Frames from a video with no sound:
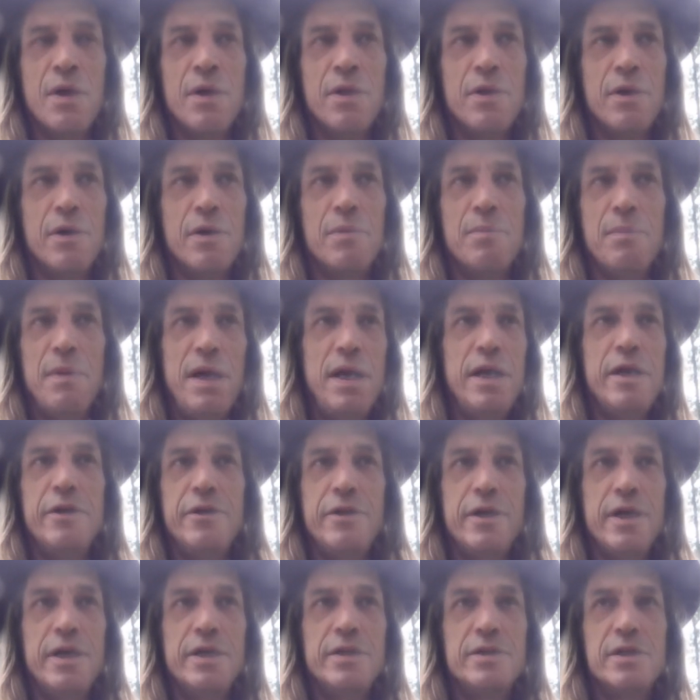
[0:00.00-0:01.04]
There are many
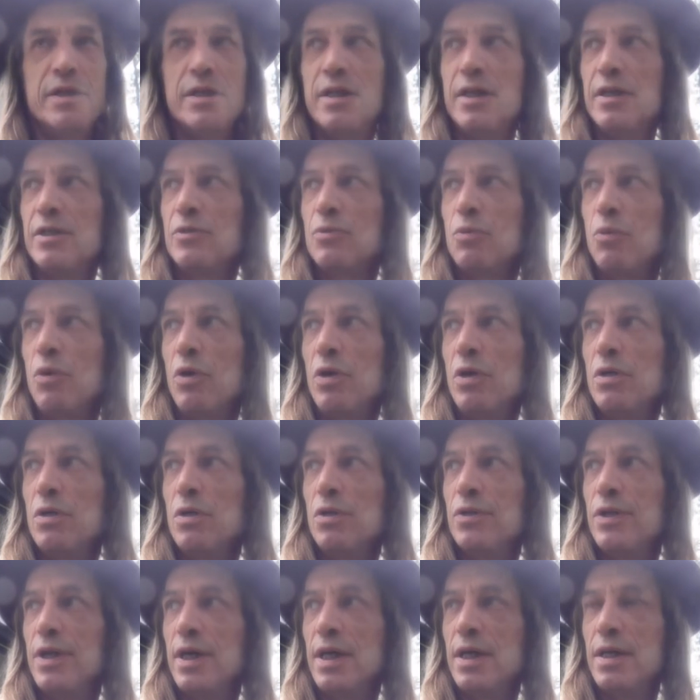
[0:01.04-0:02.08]
things in this world
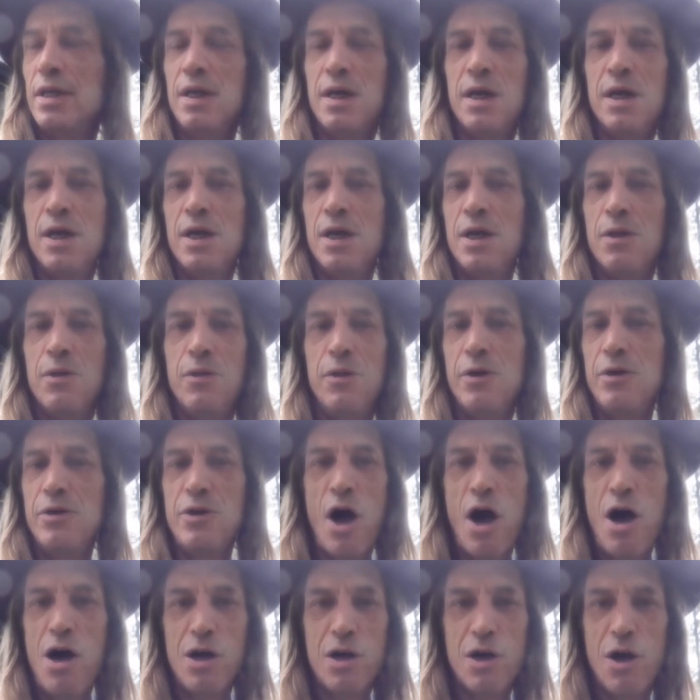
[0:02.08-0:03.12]
that they're
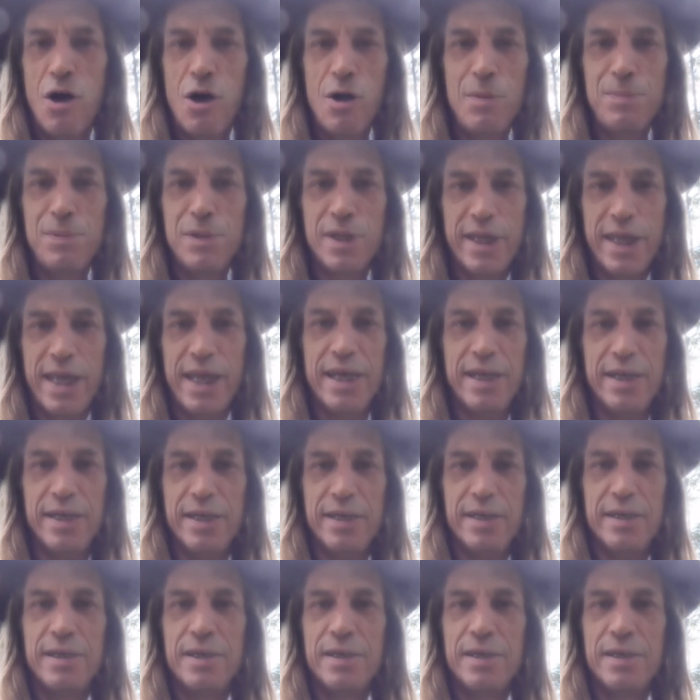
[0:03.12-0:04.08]
not complicated.